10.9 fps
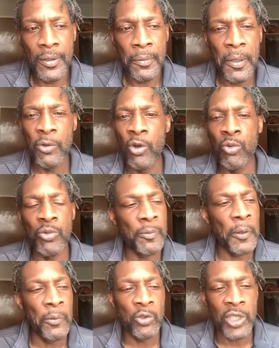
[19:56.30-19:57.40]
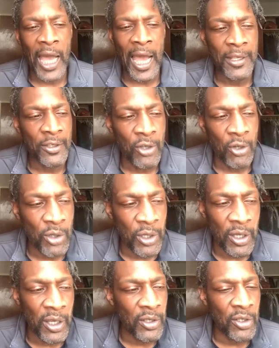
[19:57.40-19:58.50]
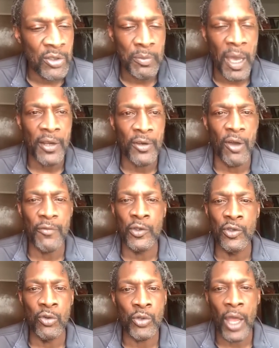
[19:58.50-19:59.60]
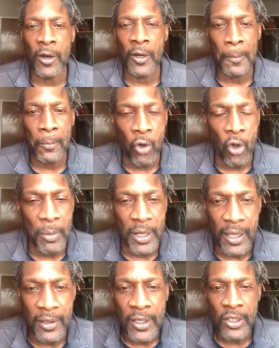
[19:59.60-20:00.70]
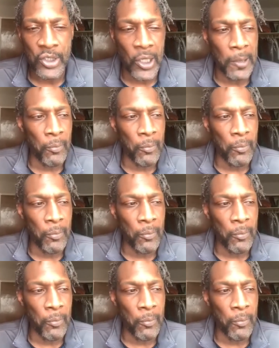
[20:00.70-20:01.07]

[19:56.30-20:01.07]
People don't, people tired, you know, and, and it's bad enough. You know, you got unemployment at ten